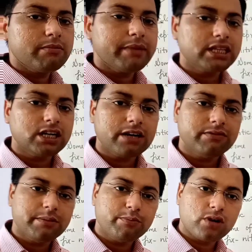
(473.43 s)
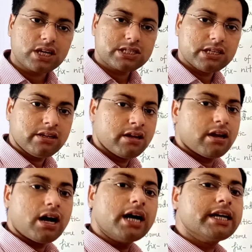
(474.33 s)
method of reproduction
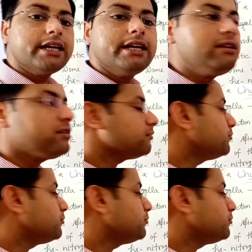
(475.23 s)
occur in